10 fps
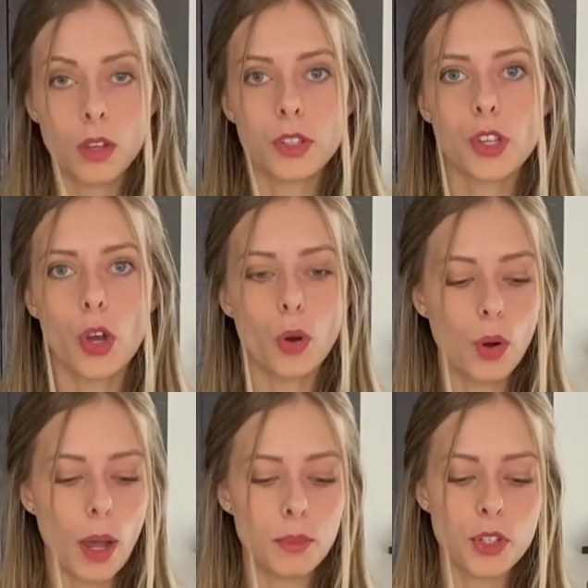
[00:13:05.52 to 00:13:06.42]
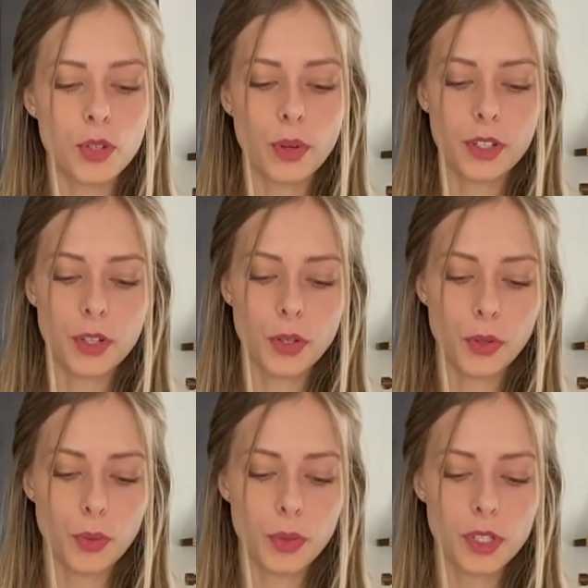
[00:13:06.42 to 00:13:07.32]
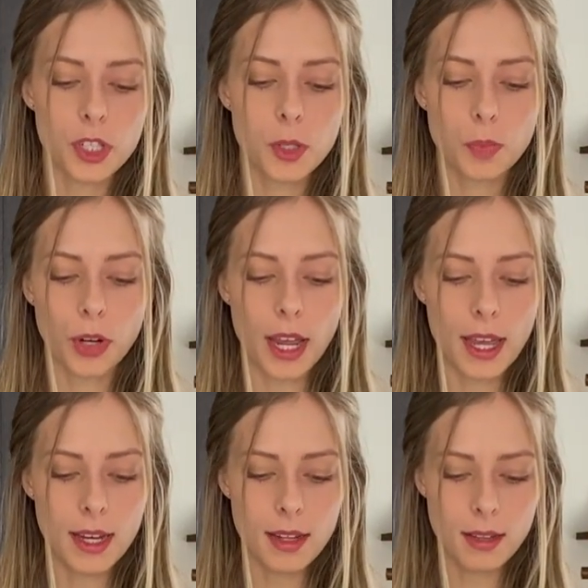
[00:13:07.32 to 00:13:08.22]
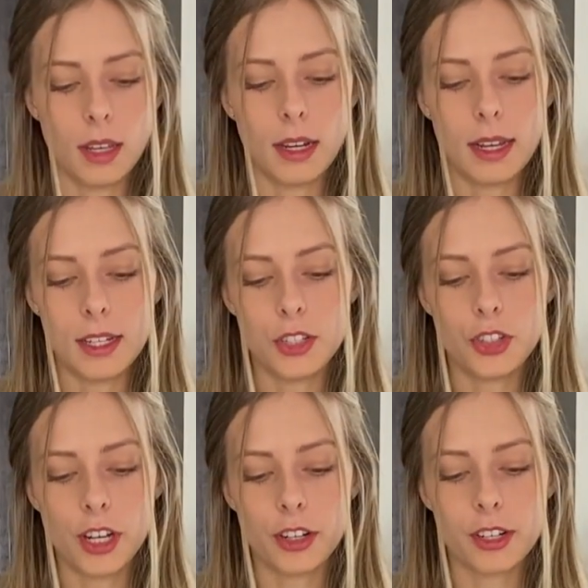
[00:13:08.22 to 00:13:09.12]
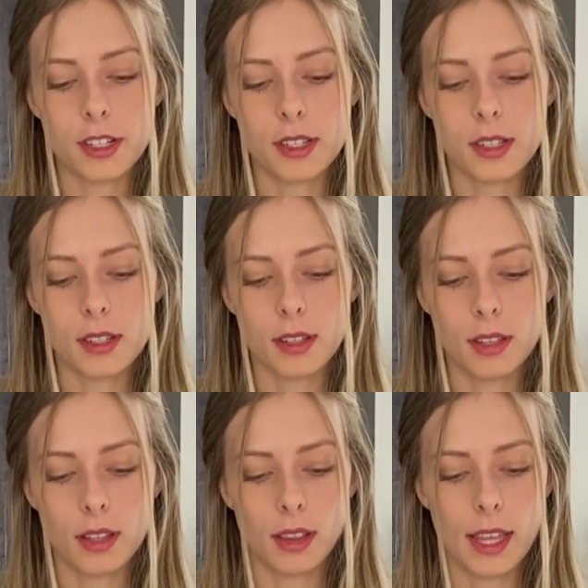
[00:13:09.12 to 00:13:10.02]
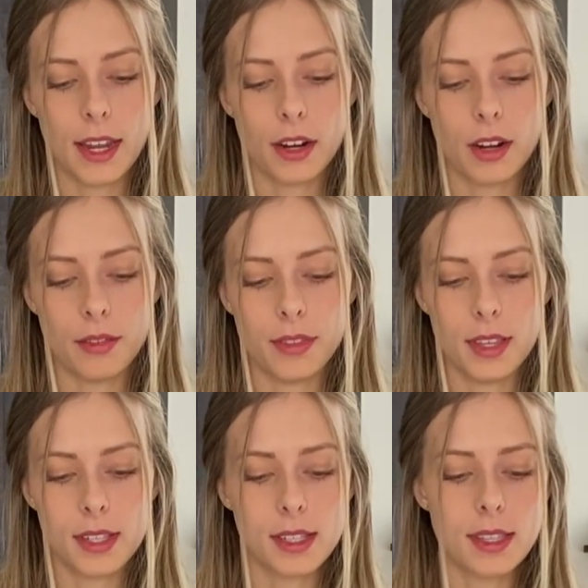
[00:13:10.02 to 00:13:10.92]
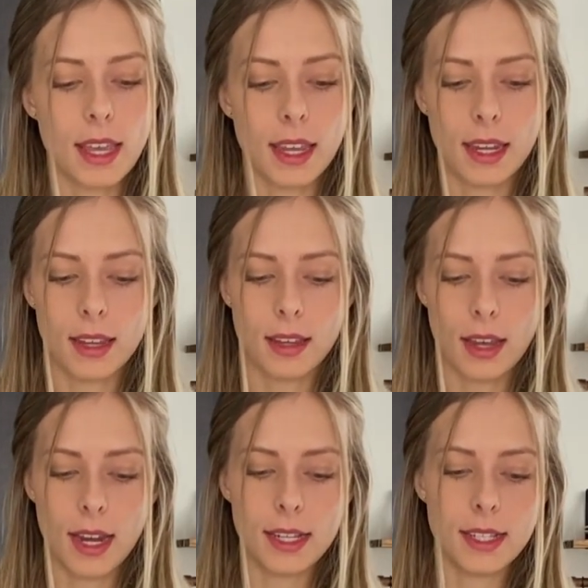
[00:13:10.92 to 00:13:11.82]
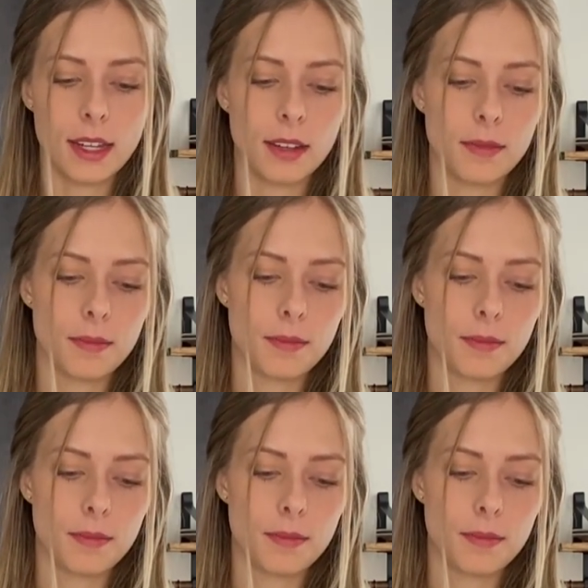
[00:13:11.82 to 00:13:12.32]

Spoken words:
So I'm just going to spread nice generous layer of this thick icing.